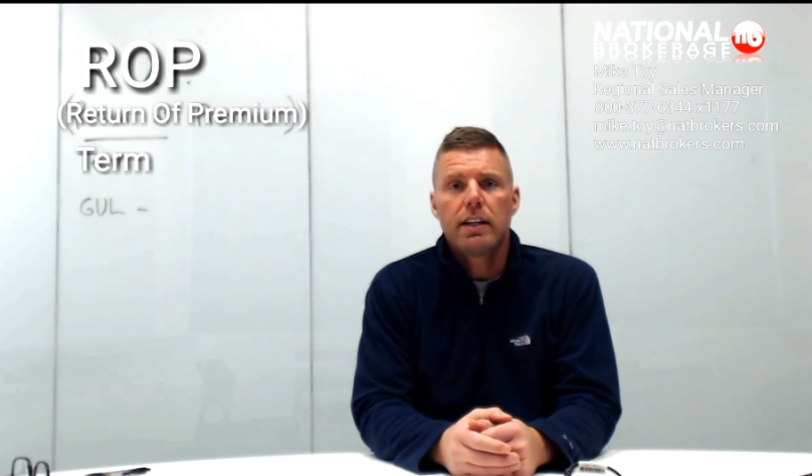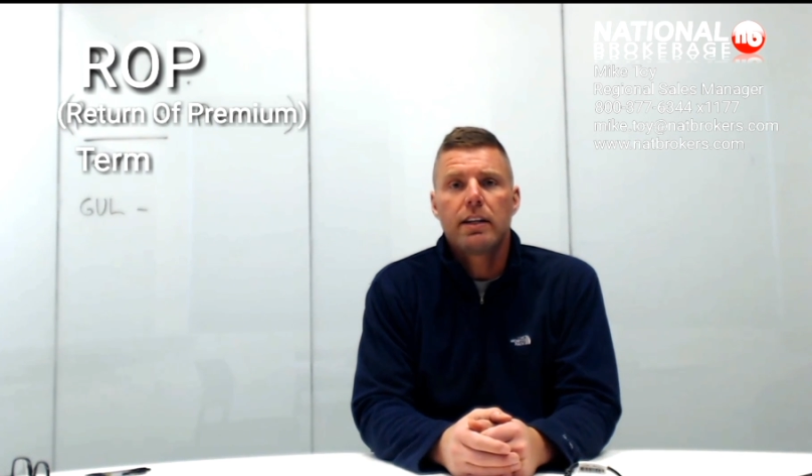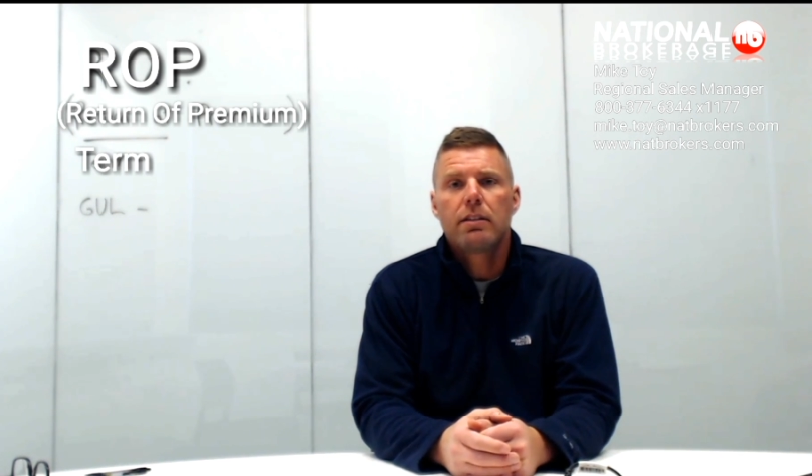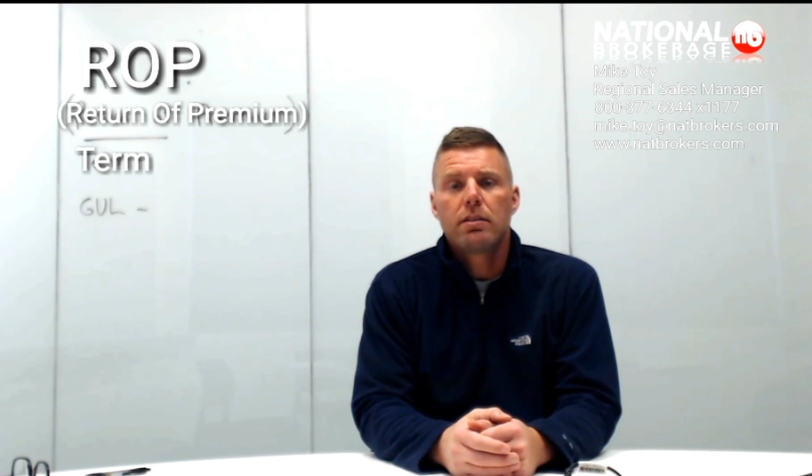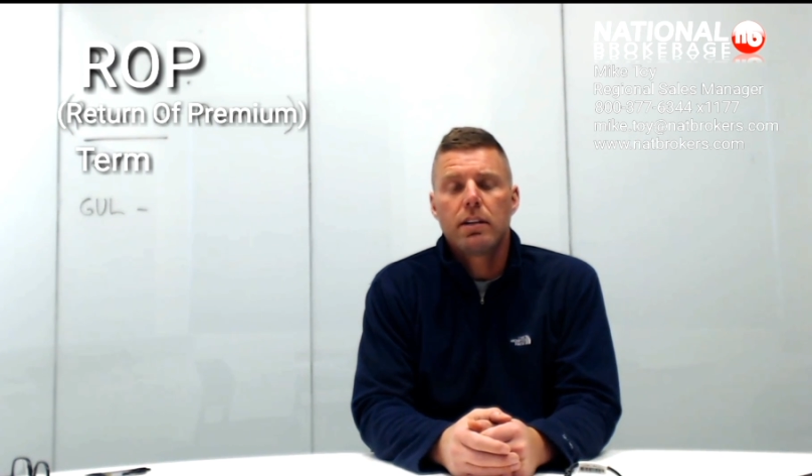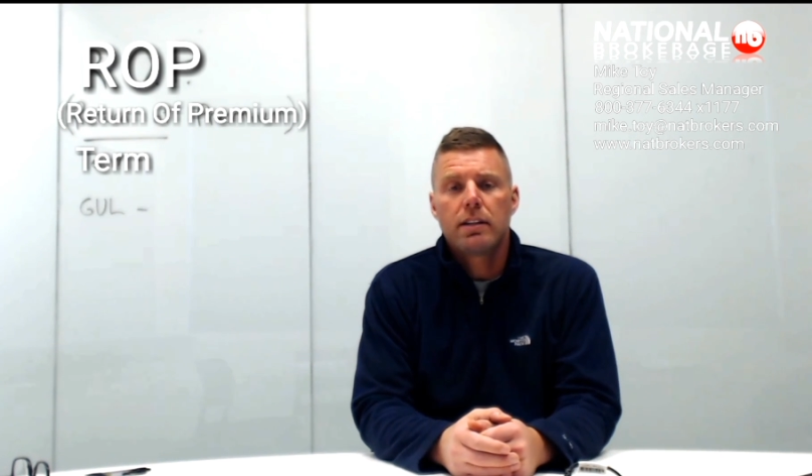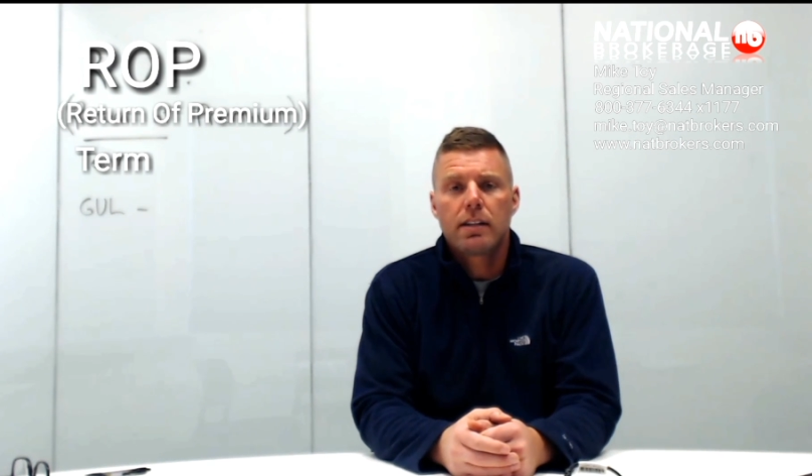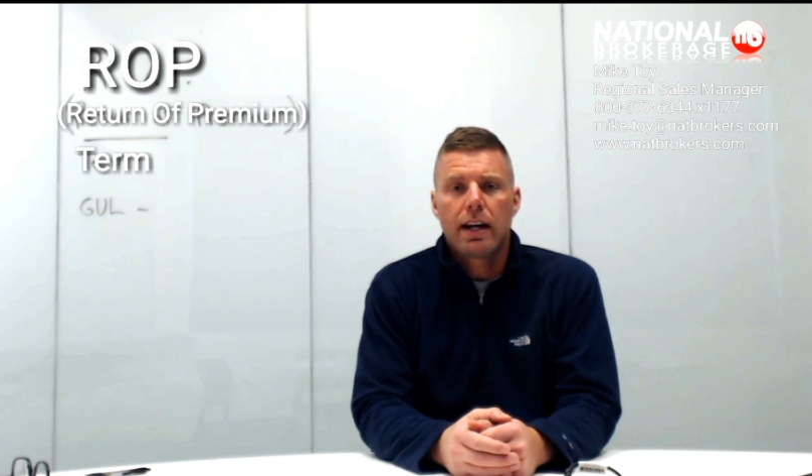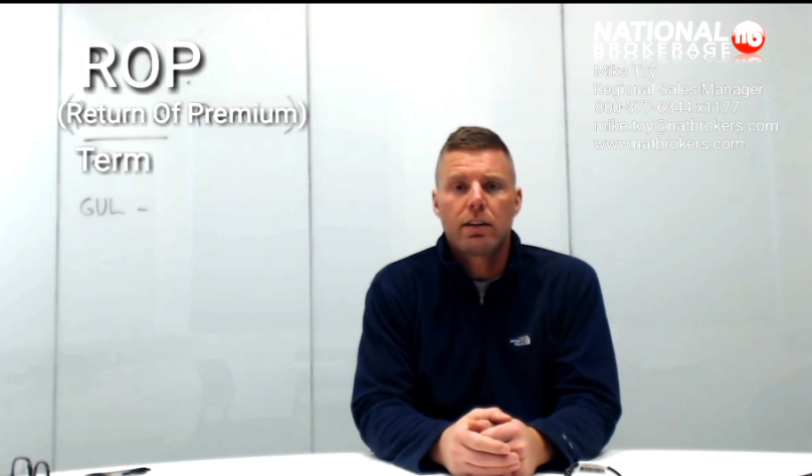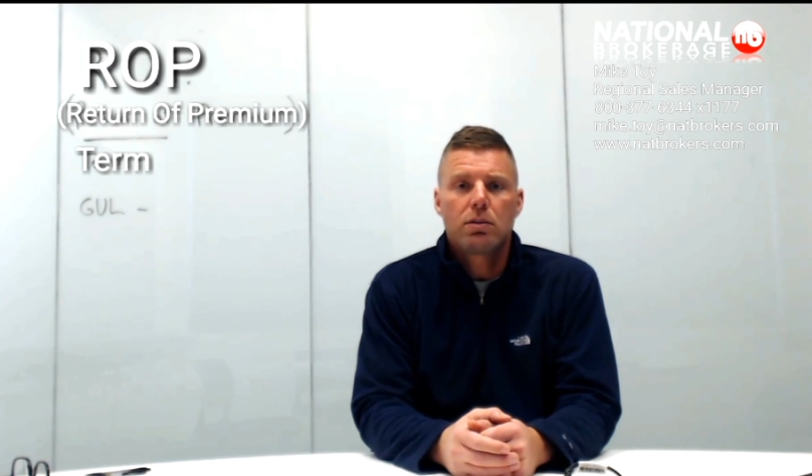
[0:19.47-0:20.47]
It
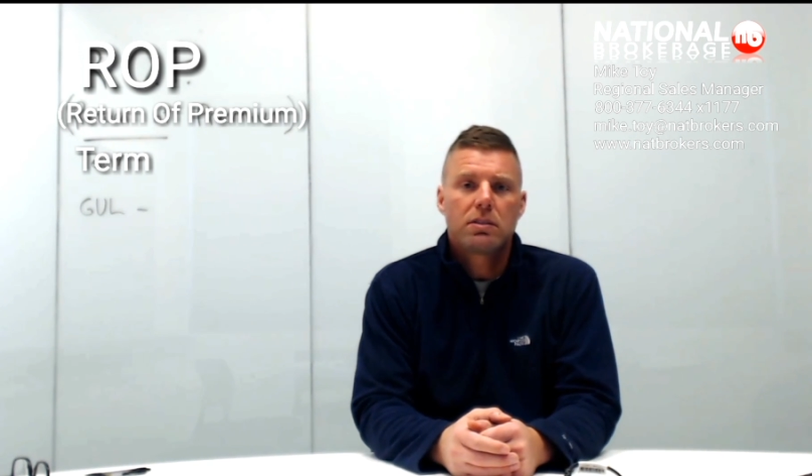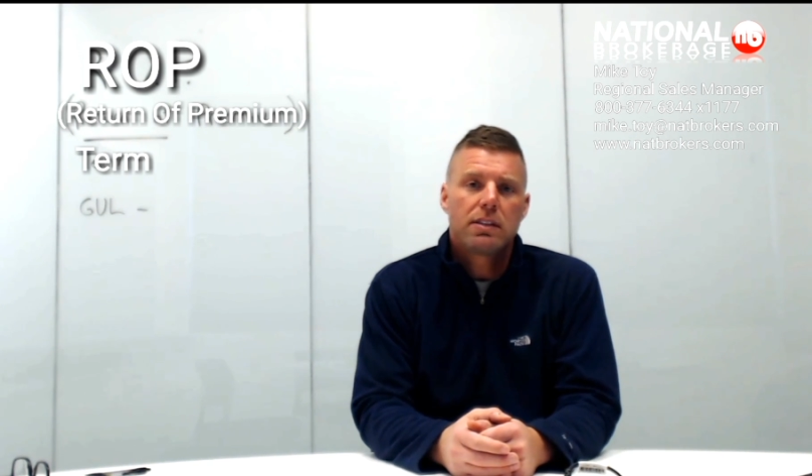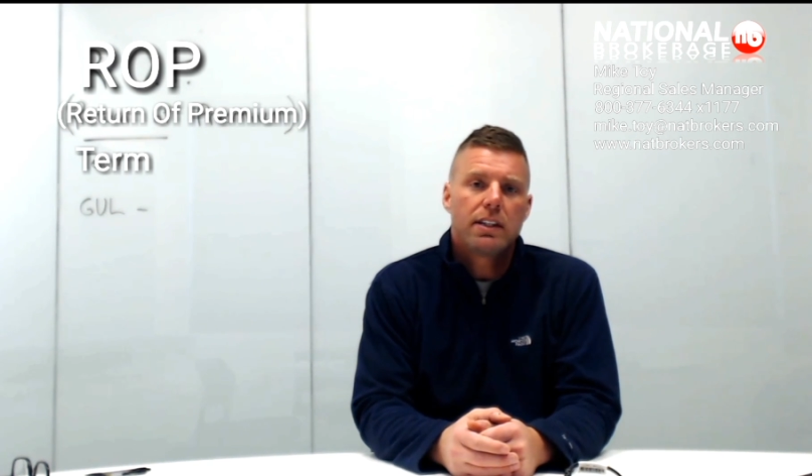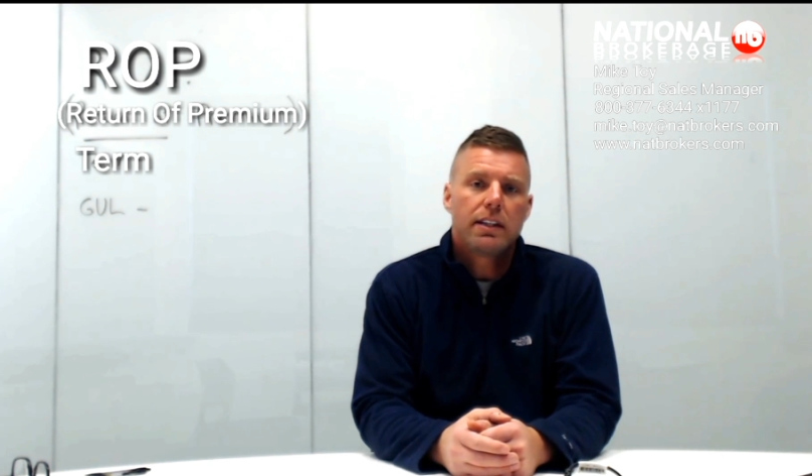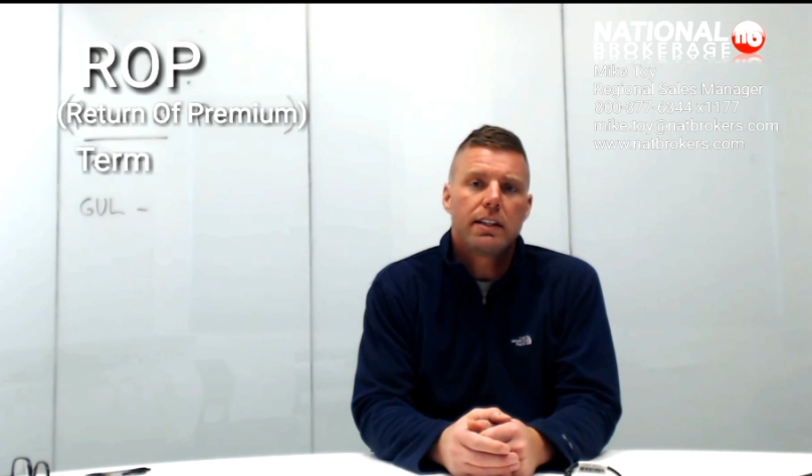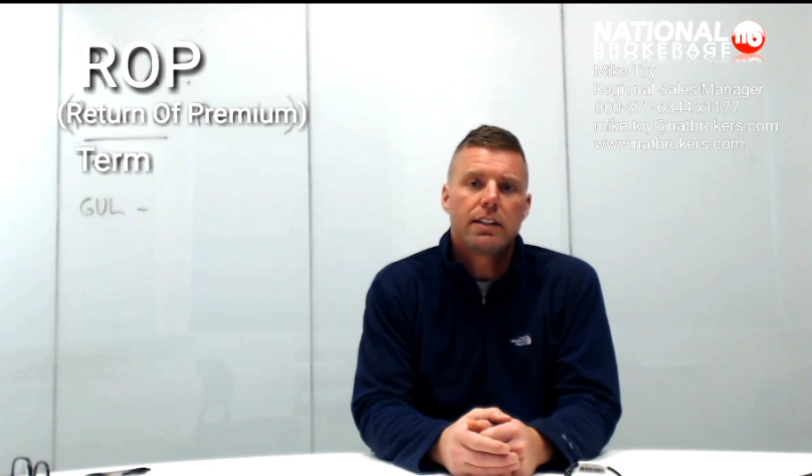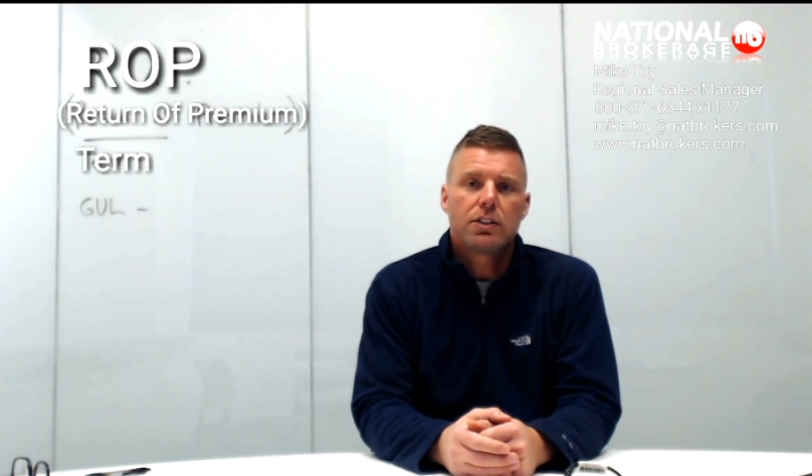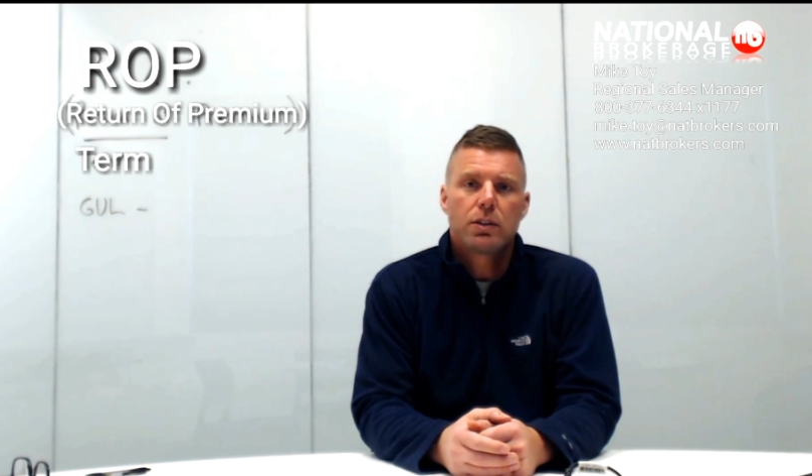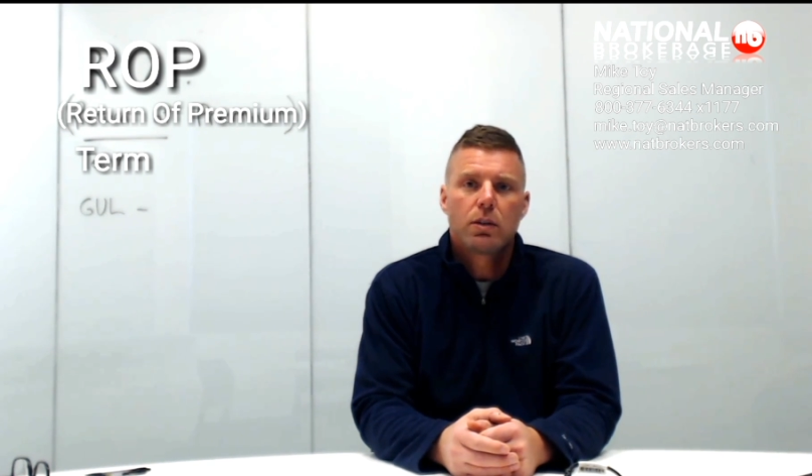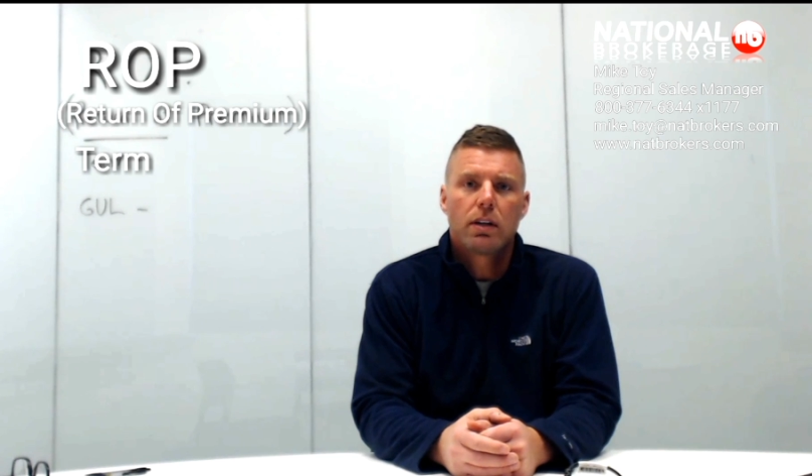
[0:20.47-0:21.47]
entitles the
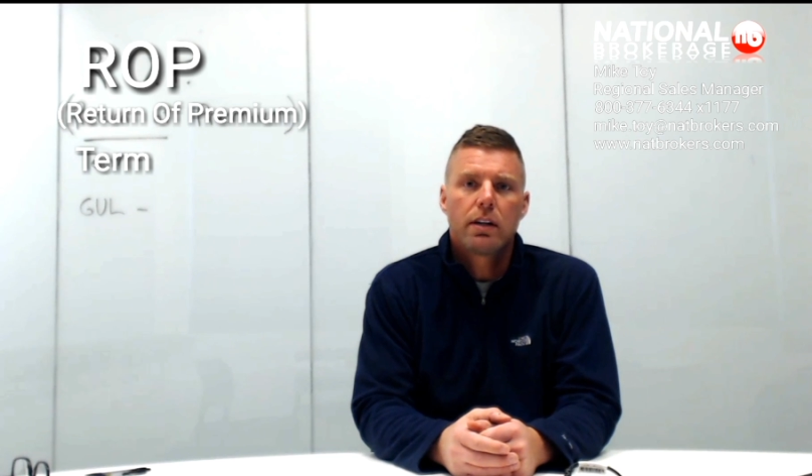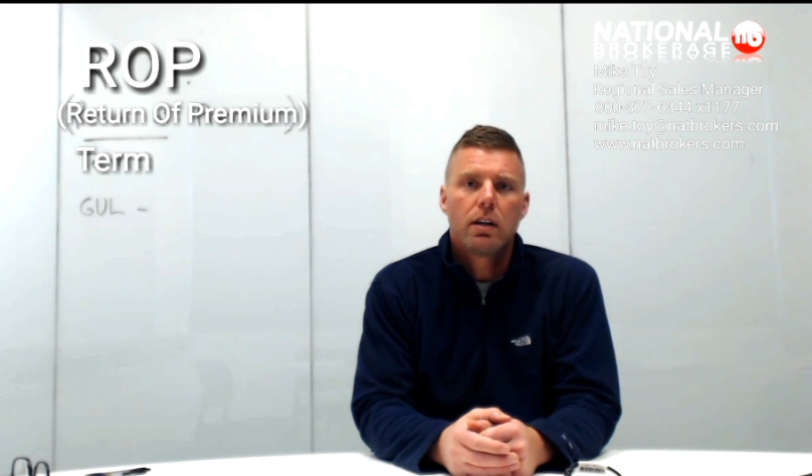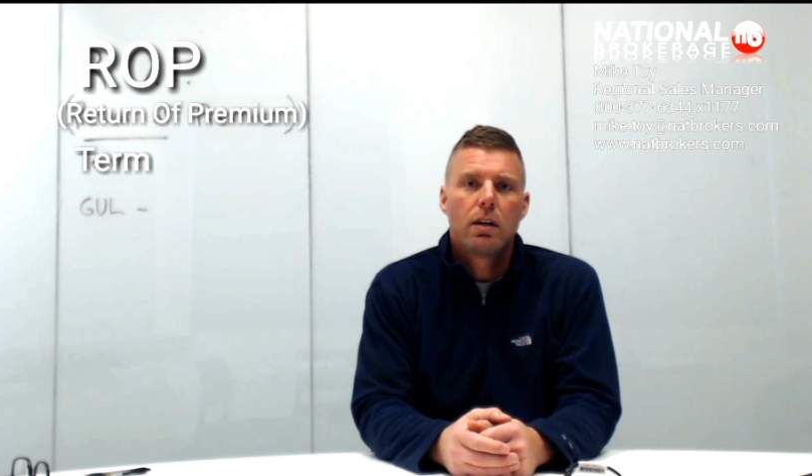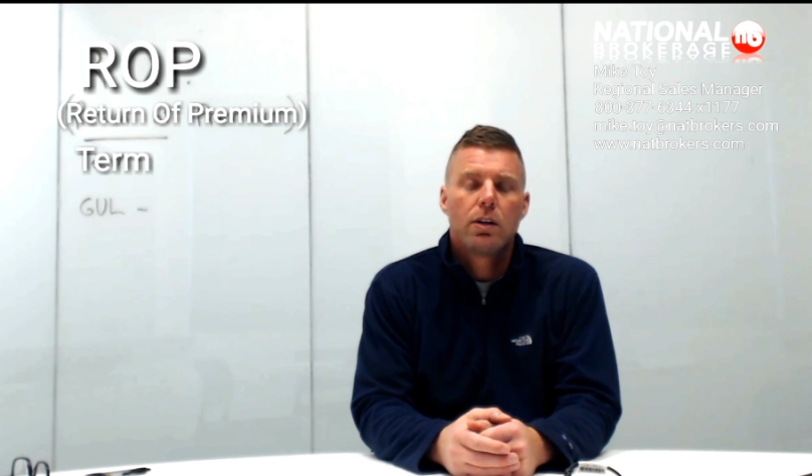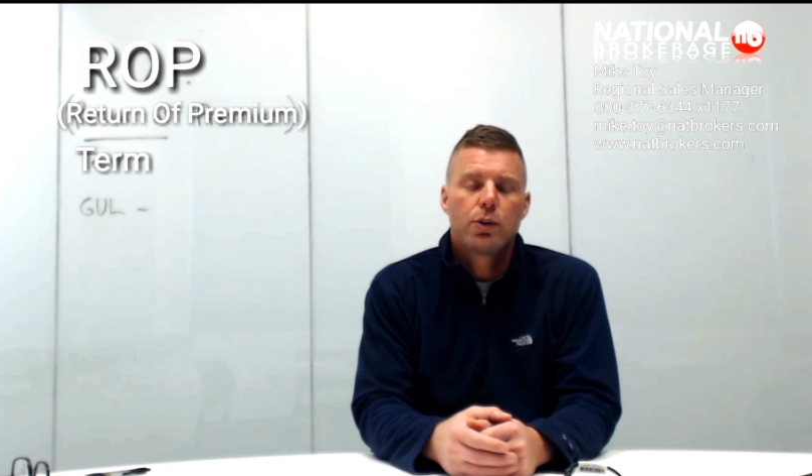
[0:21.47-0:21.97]
insured